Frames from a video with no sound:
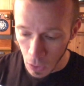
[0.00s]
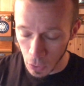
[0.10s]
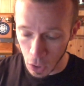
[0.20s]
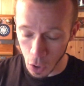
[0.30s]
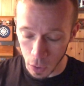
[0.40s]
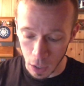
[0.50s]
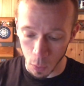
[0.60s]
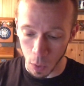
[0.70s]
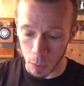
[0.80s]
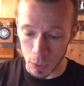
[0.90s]
The
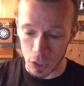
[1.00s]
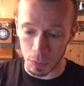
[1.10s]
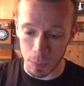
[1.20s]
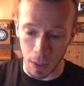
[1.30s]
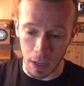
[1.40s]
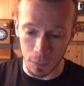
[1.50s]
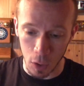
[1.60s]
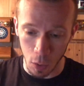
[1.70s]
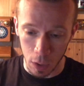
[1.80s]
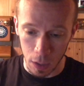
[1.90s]
coconut one, I'm assuming it's probably going to have
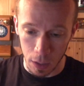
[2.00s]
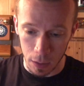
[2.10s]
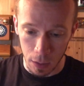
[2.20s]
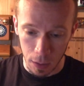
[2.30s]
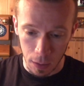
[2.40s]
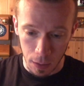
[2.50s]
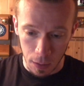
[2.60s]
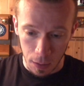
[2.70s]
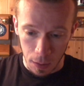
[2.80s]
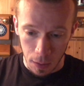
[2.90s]
coconut.
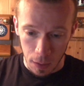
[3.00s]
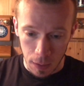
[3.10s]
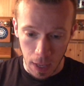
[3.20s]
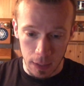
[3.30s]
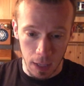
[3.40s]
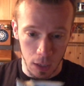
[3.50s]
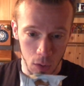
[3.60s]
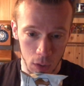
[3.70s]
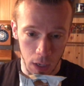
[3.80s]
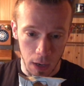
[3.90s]
Yeah, it's got
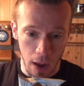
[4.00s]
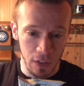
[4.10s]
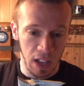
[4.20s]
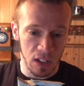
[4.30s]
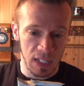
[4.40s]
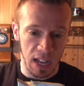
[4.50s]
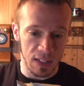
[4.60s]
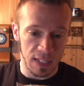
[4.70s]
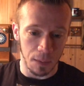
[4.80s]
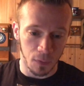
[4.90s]
coconut in it. Everything else is kind
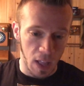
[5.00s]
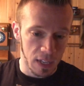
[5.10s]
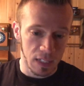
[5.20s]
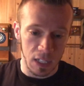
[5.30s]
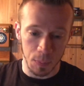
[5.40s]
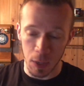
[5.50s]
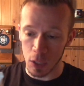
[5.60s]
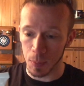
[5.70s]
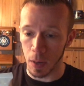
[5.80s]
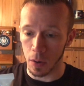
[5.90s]
of the same. Flaxseed,
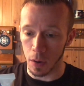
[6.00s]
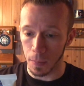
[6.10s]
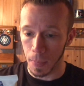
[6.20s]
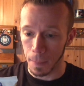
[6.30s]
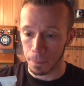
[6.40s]
spinach powder.